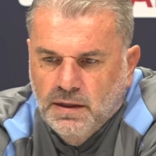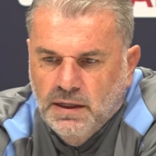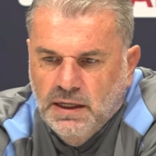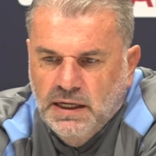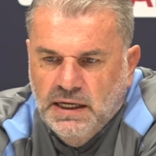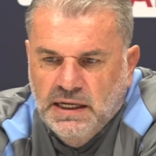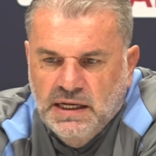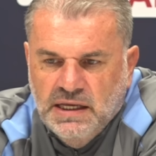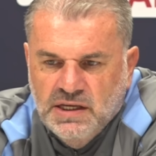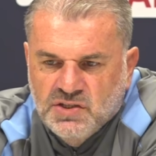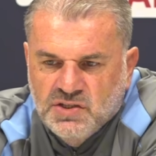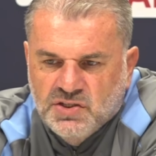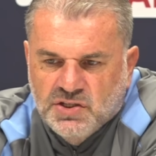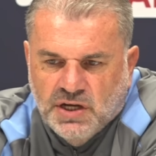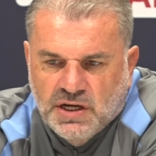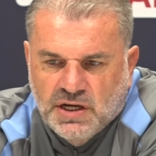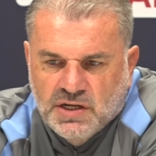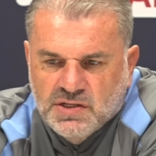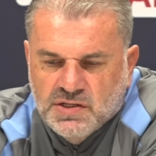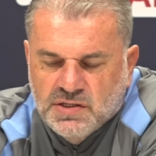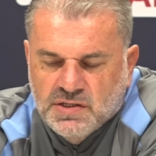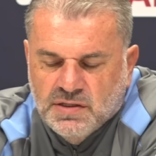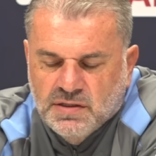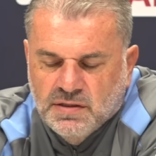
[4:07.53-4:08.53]
it is
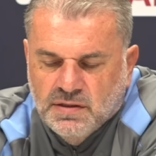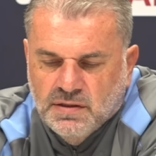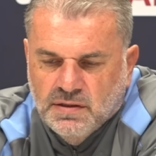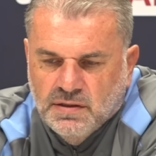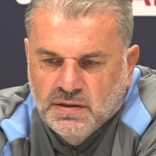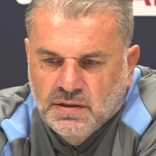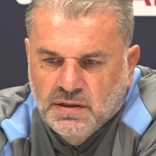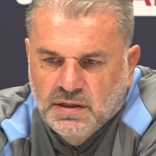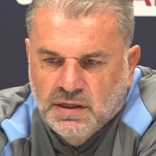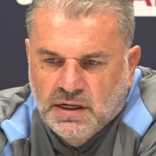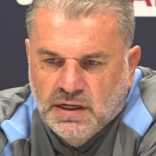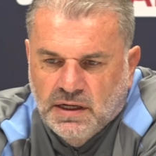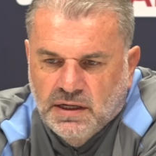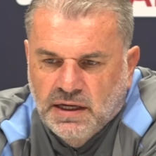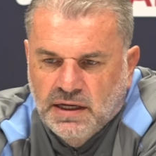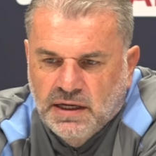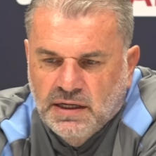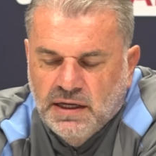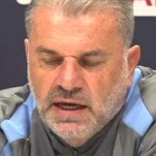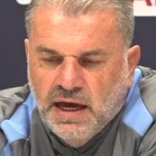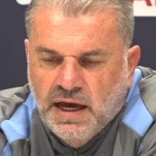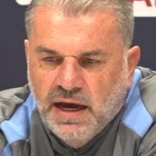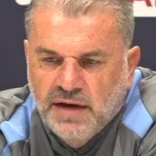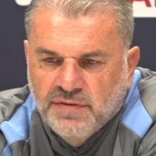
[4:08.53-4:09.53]
just, you know,
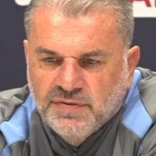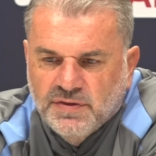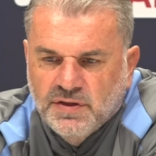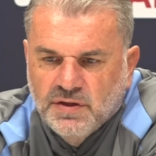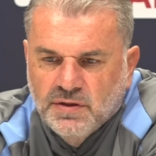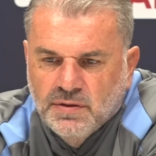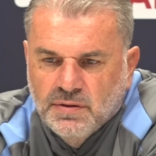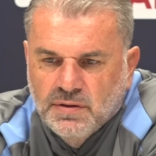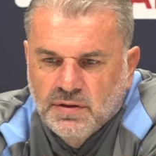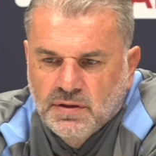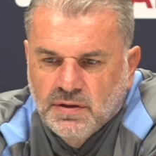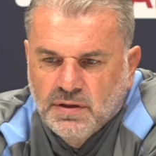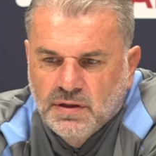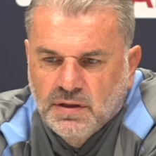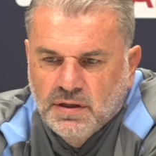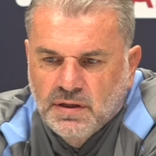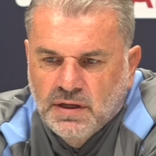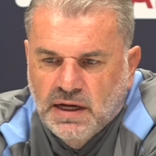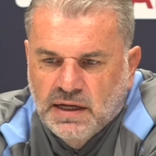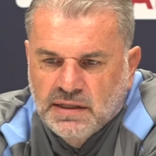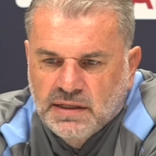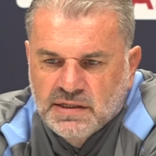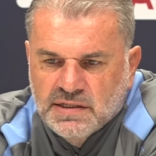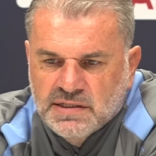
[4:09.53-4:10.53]
you have to
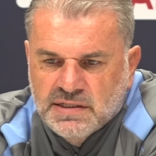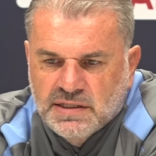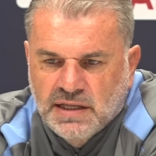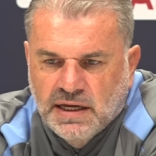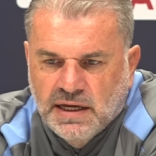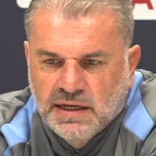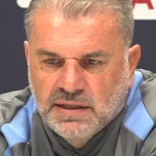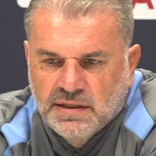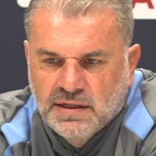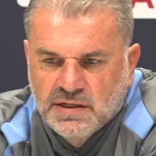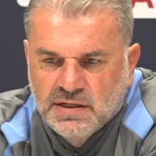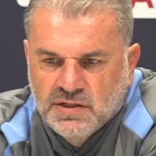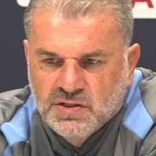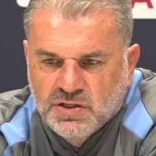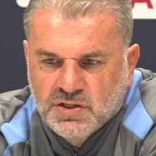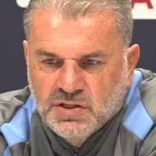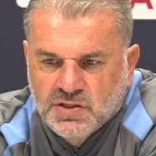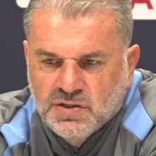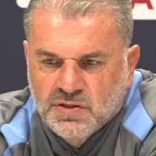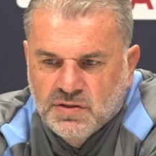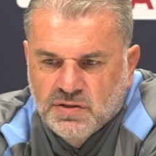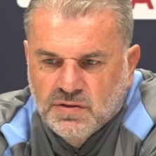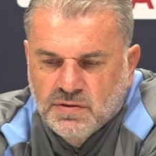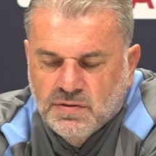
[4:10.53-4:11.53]
understand that it's
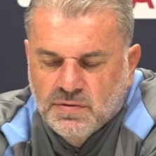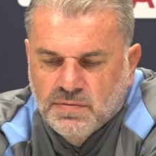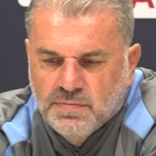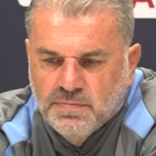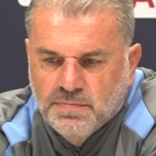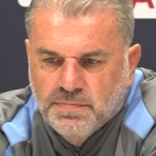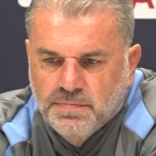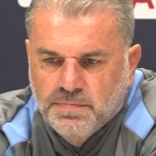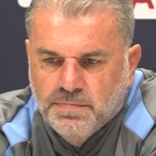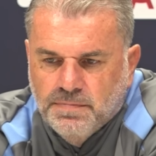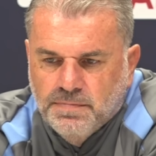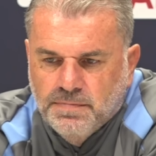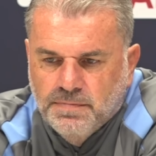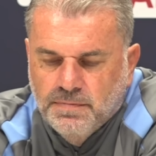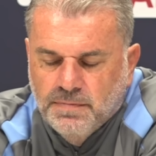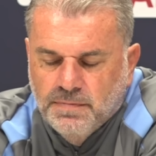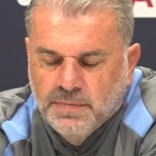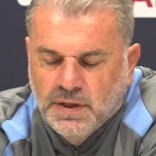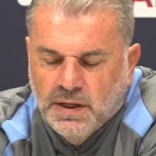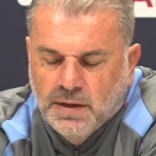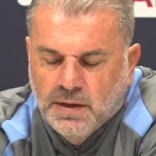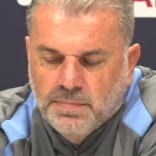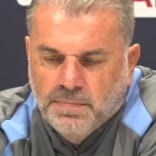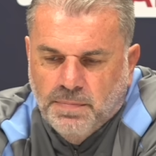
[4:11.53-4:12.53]
just,
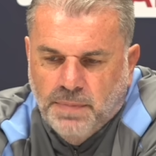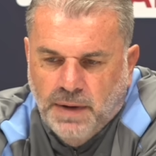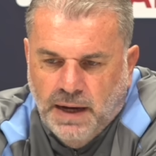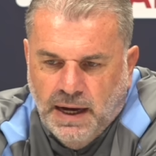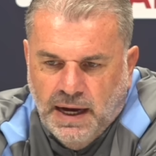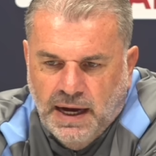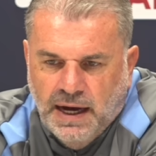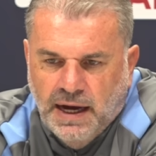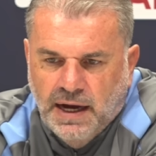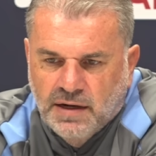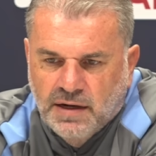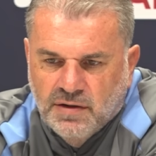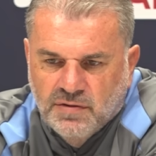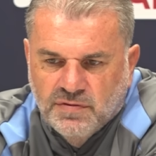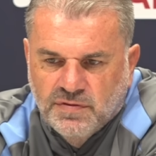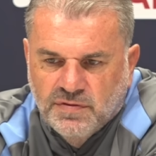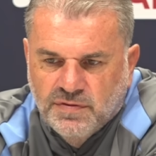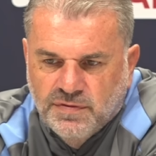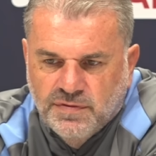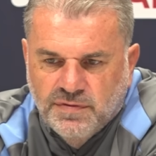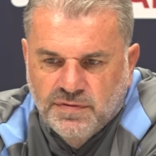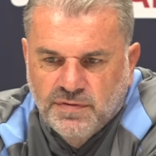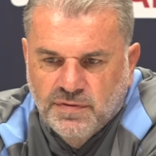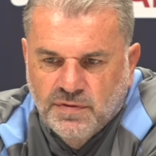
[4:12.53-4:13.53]
you know, part
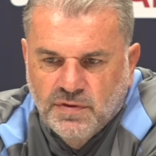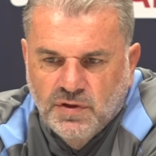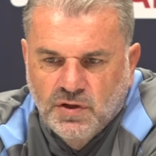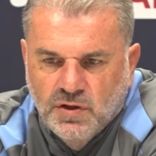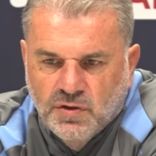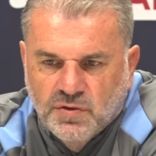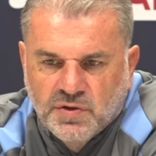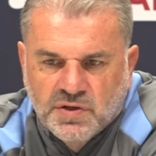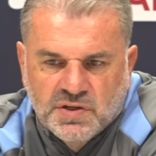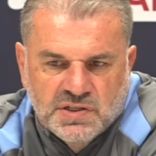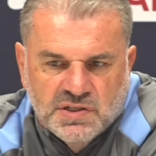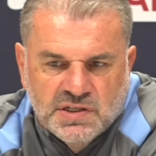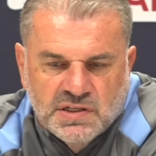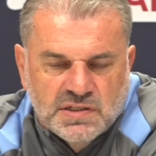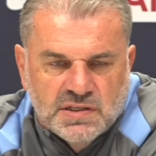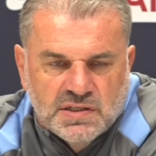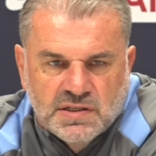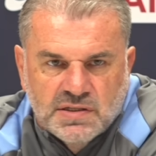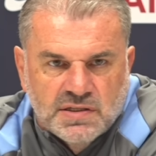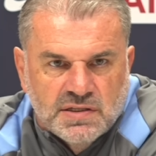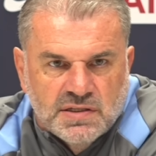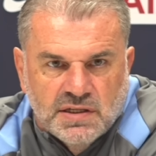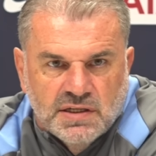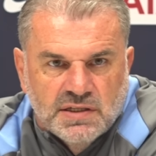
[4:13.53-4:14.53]
of your
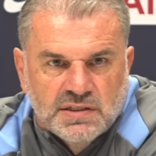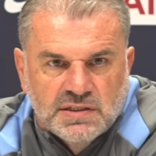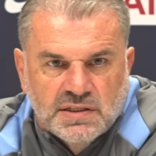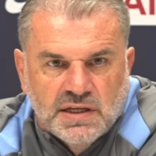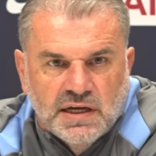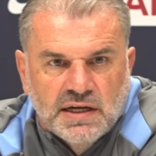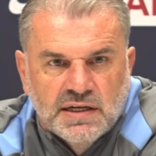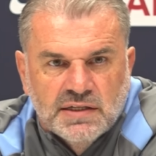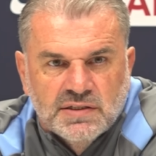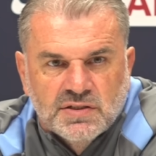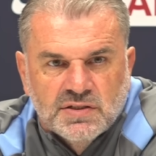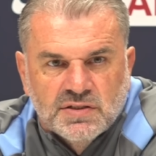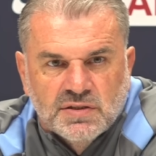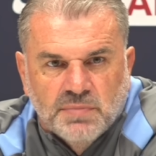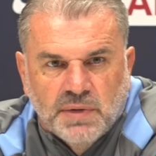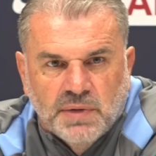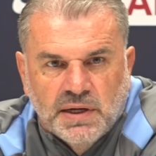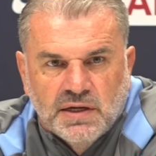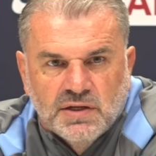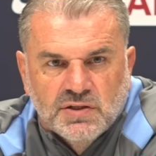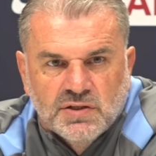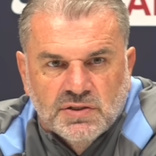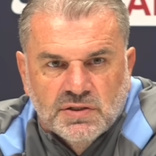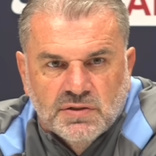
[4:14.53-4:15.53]
existence these days as a
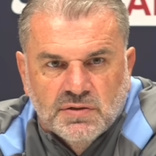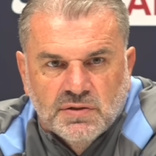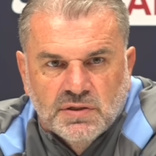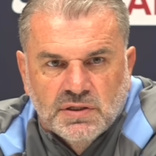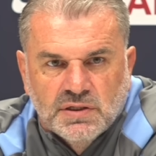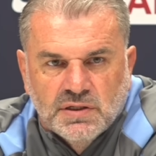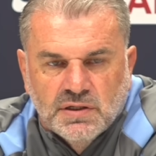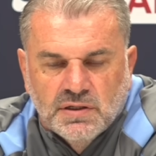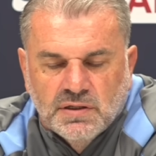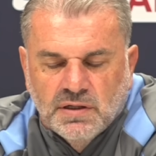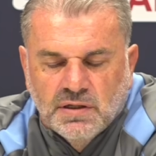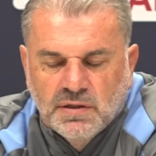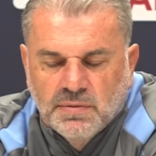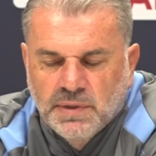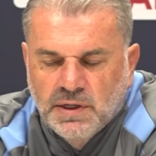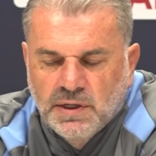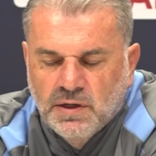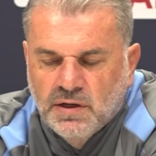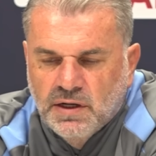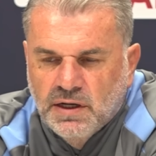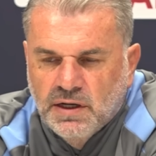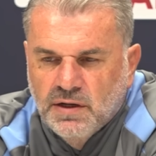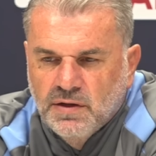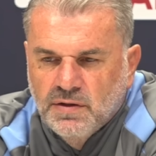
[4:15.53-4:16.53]
manager. I
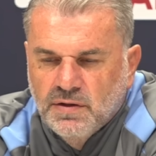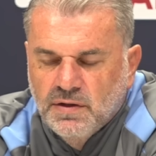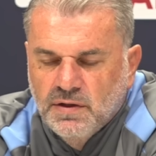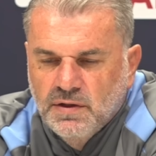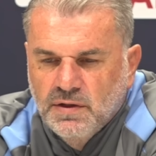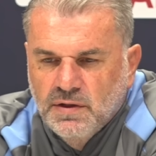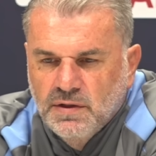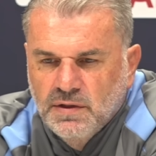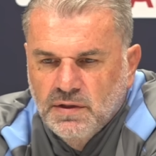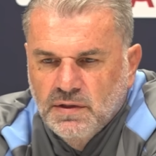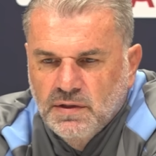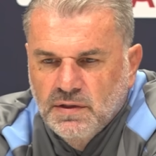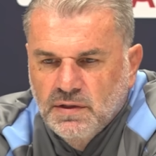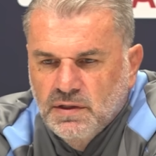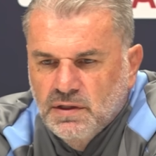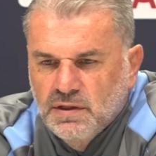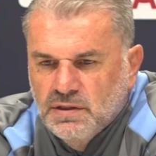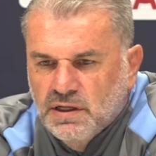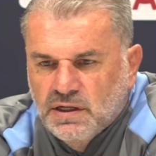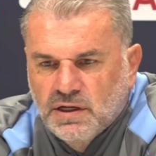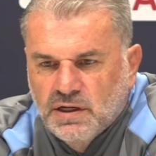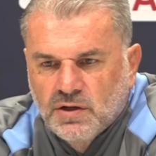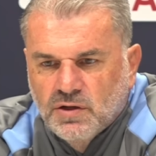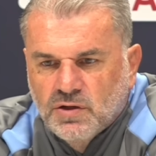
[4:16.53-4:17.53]
mean, I
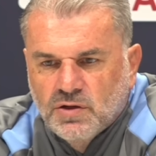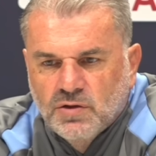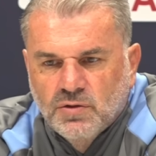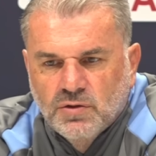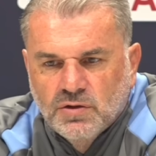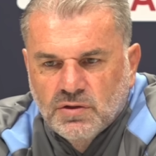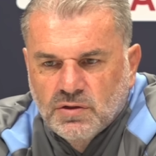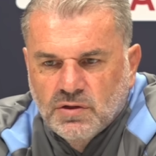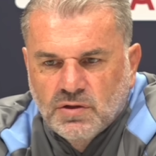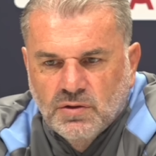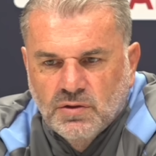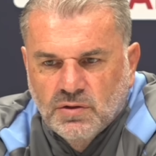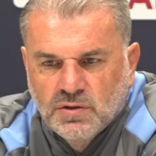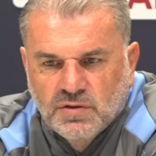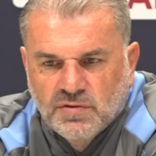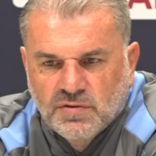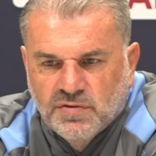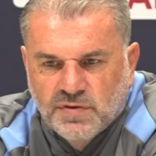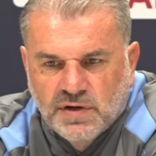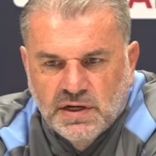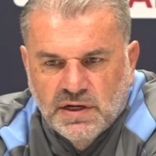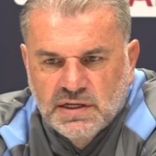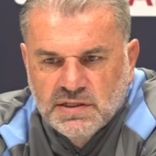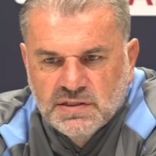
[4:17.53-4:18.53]
don't know who coined the
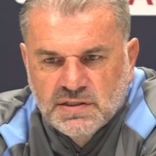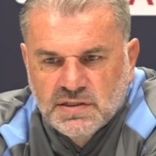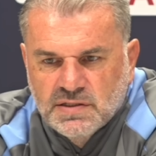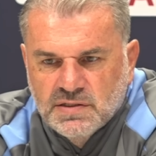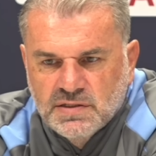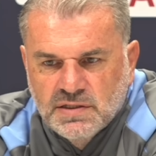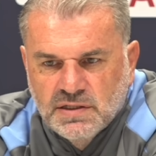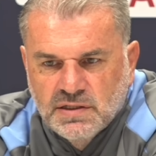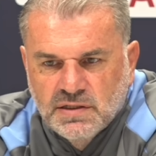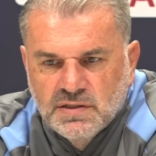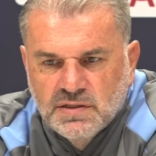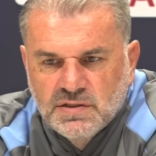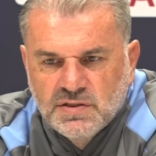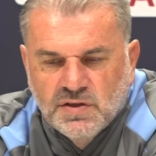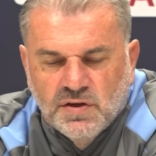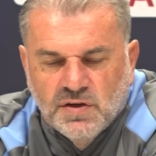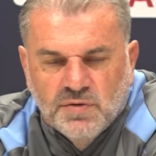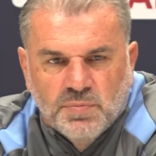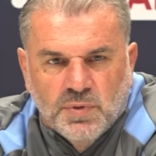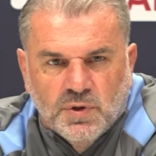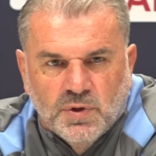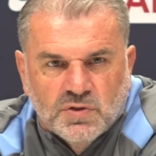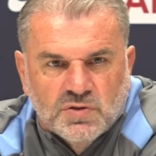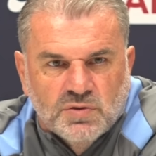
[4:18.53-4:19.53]
phrase that said it's the
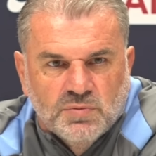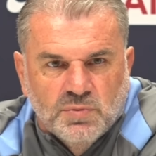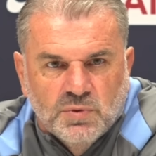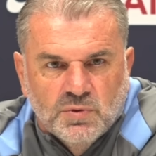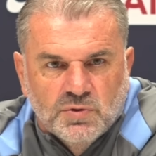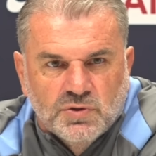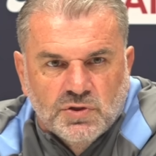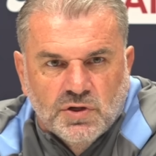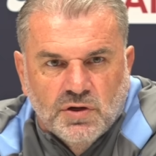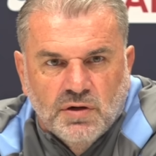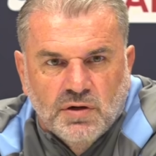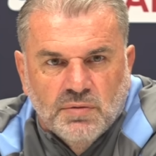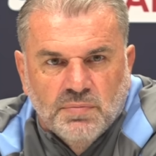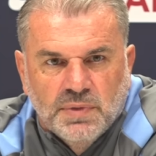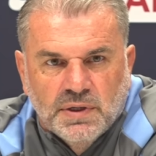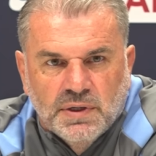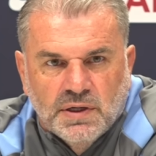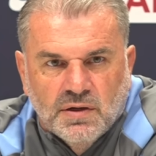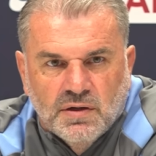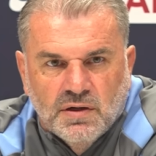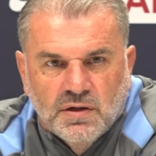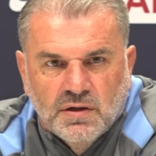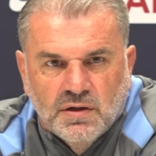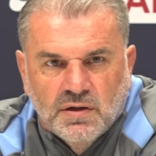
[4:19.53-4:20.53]
impossible job,
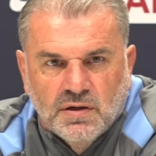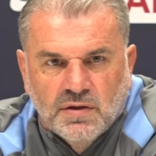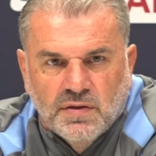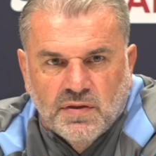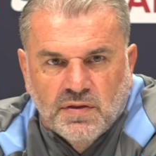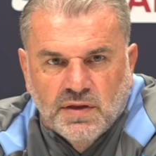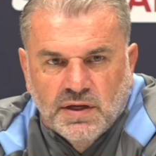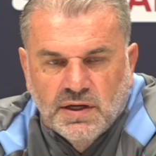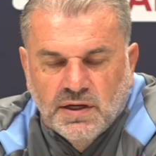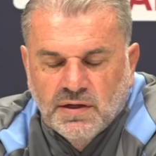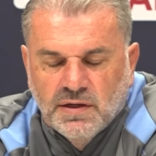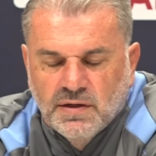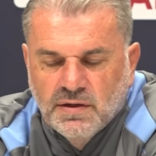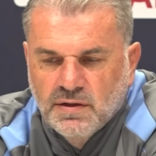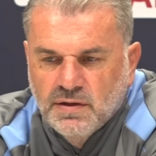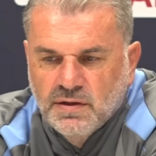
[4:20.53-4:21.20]
but I think